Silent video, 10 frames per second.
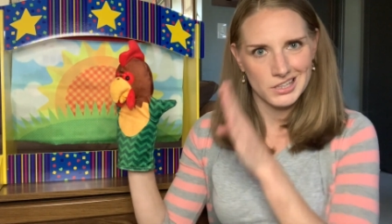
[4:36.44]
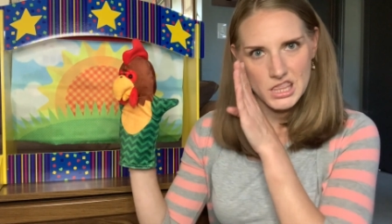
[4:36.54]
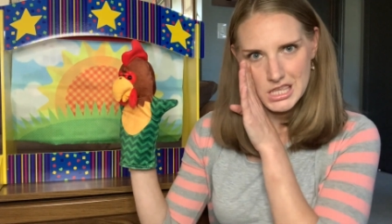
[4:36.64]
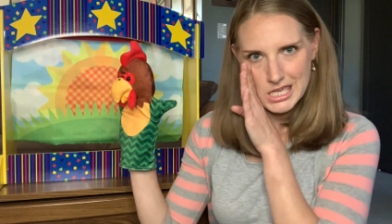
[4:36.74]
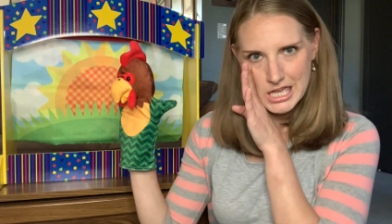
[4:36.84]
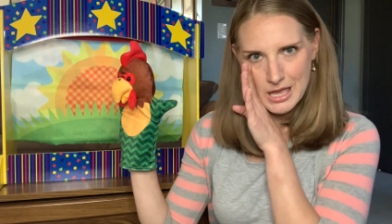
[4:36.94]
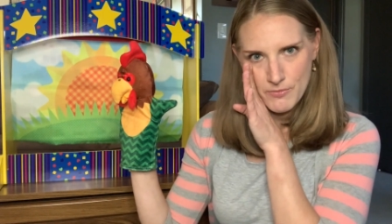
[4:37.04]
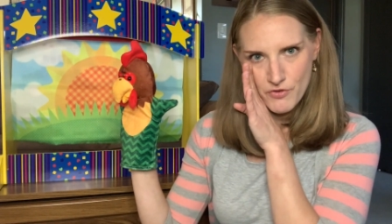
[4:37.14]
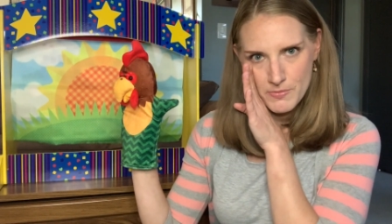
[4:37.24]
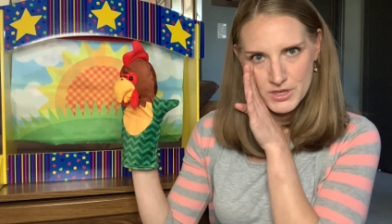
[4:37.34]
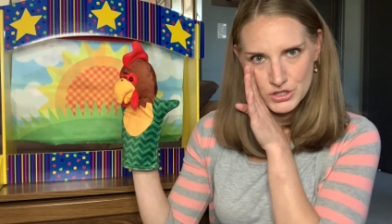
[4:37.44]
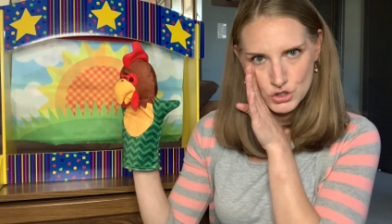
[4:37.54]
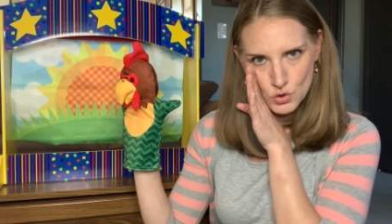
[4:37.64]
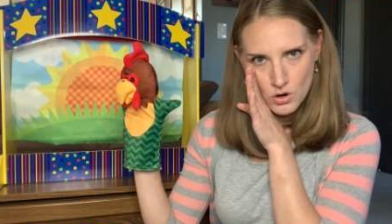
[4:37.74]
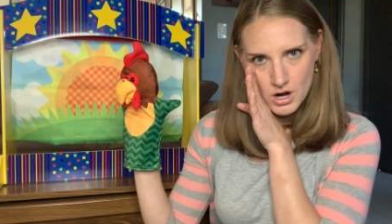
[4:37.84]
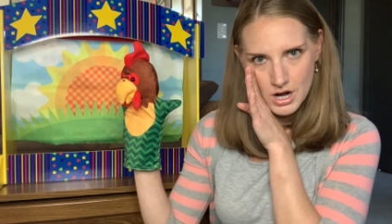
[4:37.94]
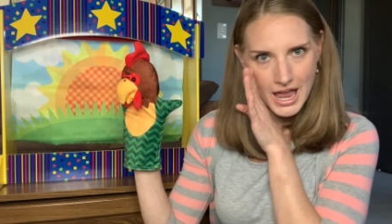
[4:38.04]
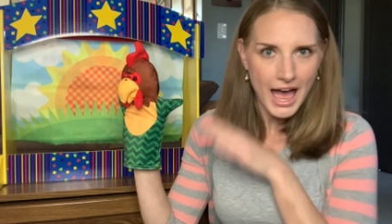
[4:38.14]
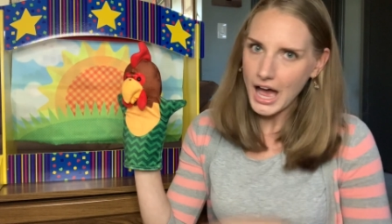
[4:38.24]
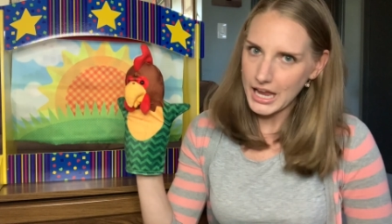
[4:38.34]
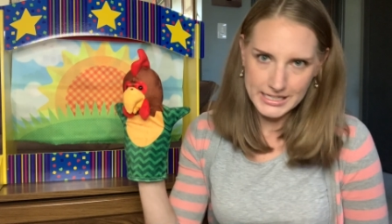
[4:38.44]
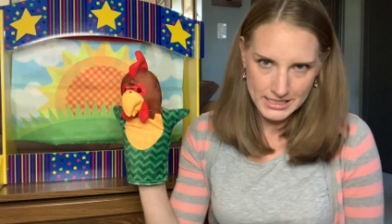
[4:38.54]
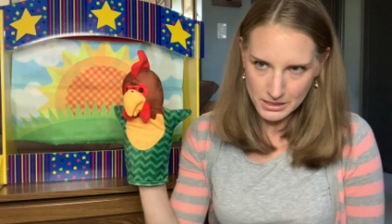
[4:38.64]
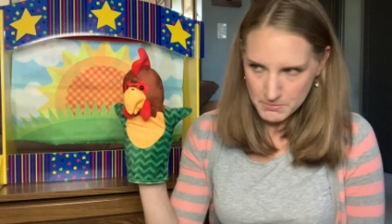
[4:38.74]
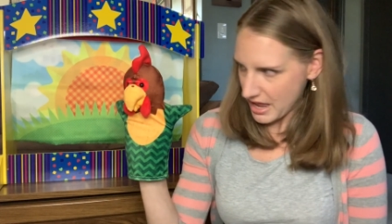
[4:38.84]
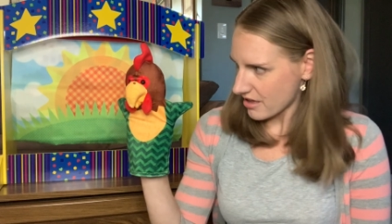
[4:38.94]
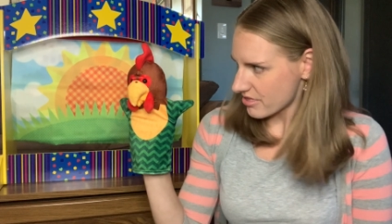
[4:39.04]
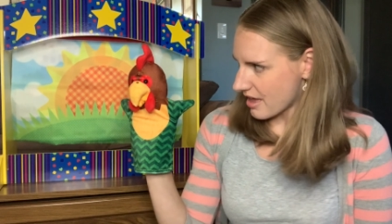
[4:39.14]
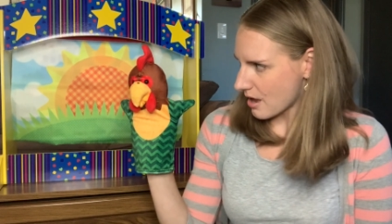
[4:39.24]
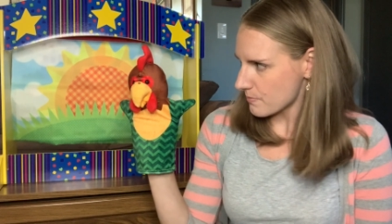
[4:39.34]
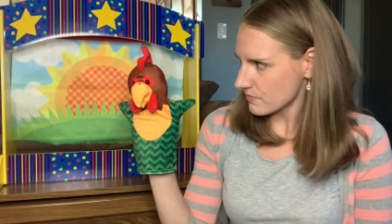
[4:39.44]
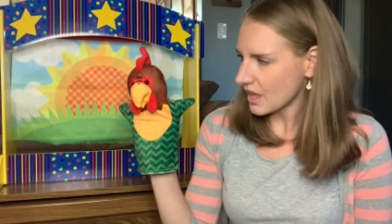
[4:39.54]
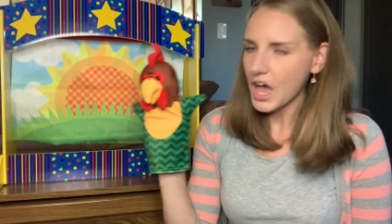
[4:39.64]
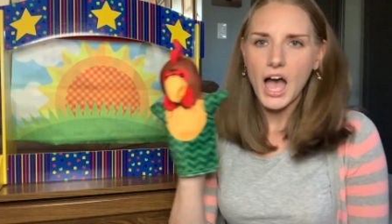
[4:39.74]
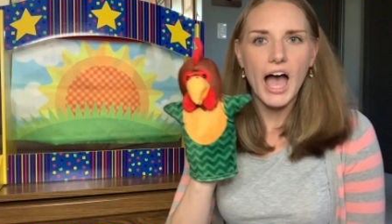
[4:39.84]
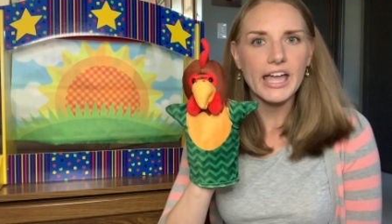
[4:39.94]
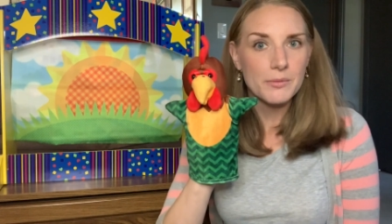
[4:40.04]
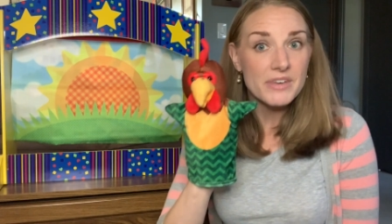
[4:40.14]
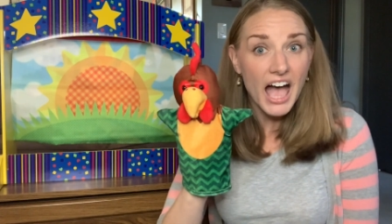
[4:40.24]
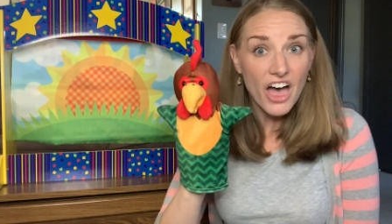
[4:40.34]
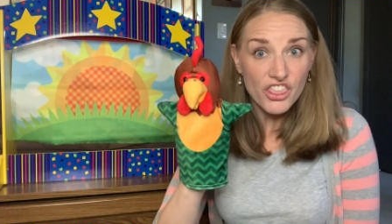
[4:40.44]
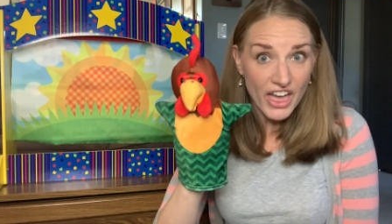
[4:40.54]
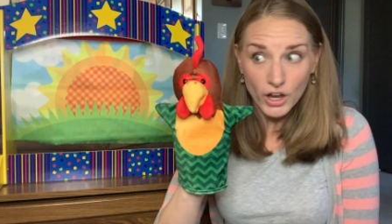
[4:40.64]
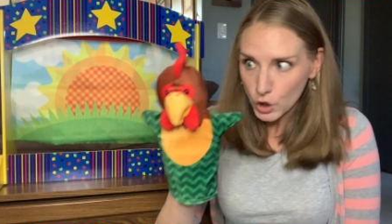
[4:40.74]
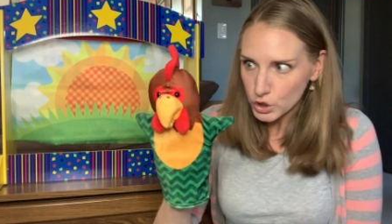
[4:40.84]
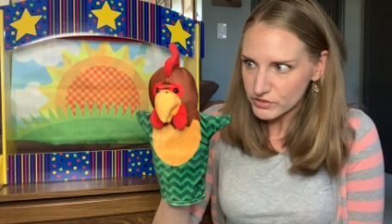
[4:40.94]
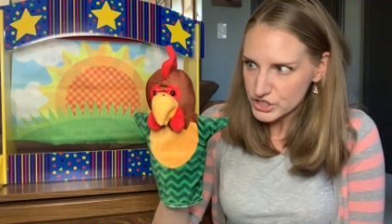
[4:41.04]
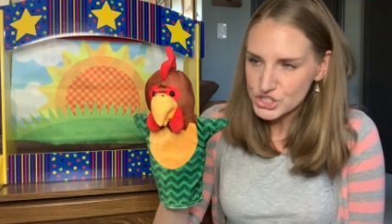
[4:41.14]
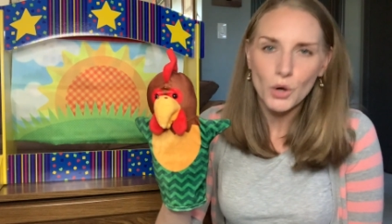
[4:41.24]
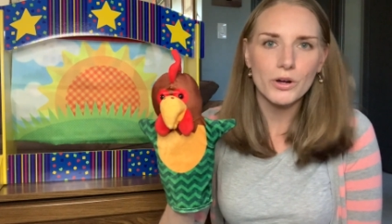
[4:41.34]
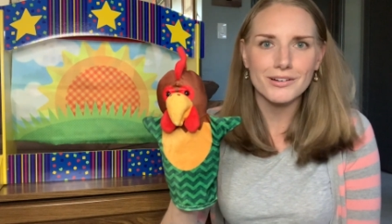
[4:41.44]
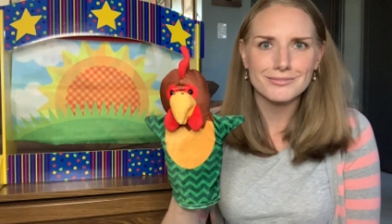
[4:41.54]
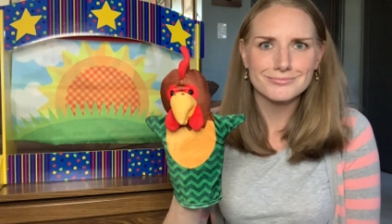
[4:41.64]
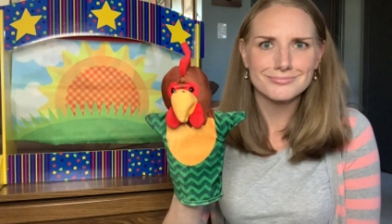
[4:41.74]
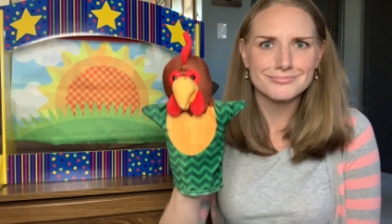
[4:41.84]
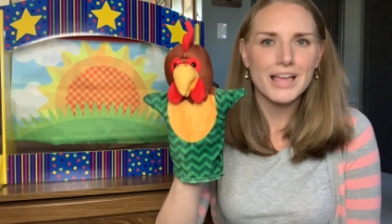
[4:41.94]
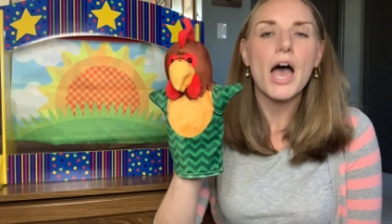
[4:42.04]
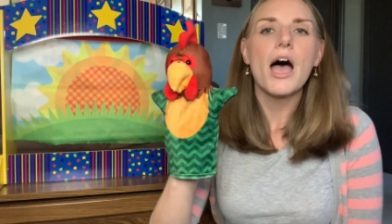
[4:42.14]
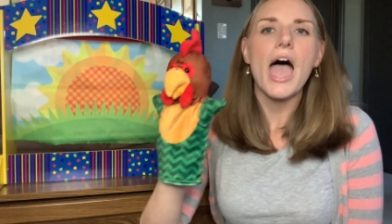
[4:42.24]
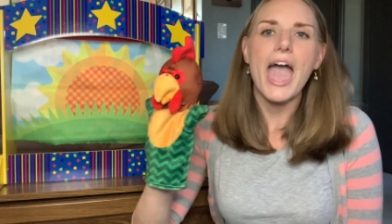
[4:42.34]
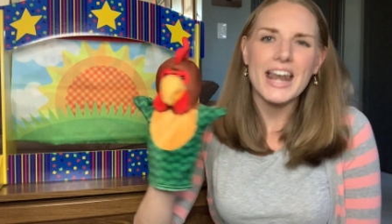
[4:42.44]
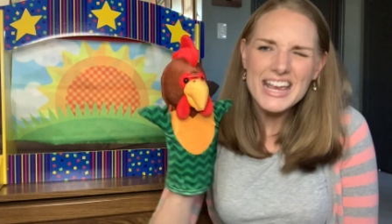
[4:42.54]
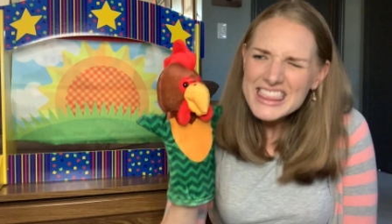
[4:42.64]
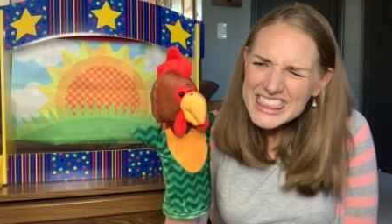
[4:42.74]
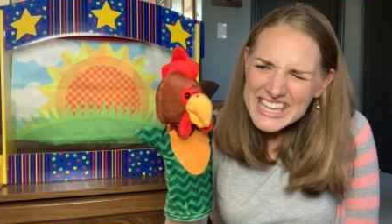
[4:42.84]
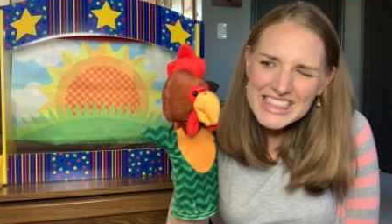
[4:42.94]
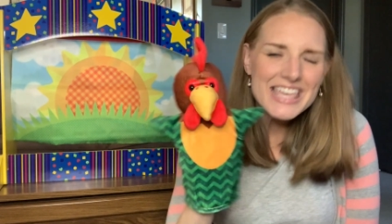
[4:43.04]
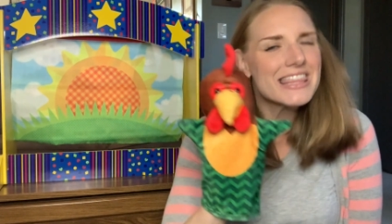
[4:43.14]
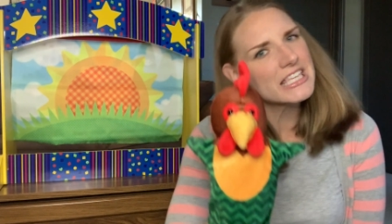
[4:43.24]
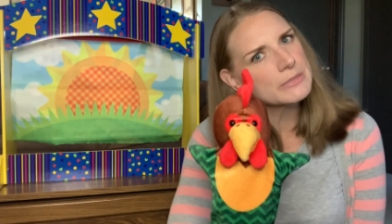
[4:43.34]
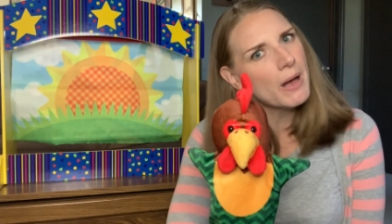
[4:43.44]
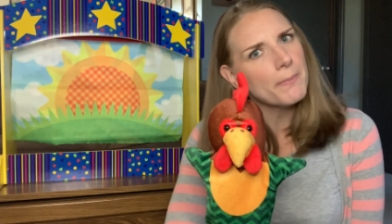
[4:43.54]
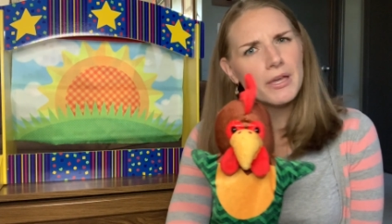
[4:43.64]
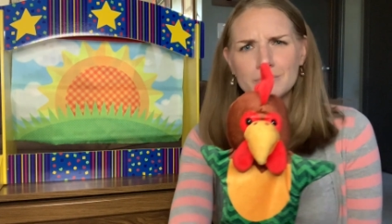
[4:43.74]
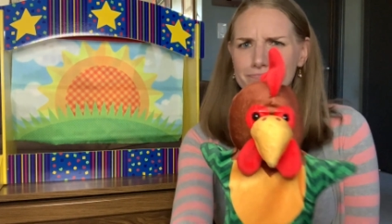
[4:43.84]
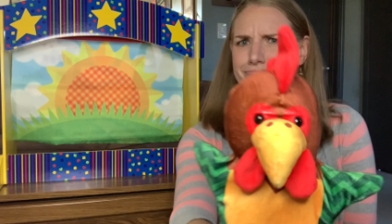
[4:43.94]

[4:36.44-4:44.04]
they came from the store. I didn't make them. I am not that good of a sewer. And I think that this puppet,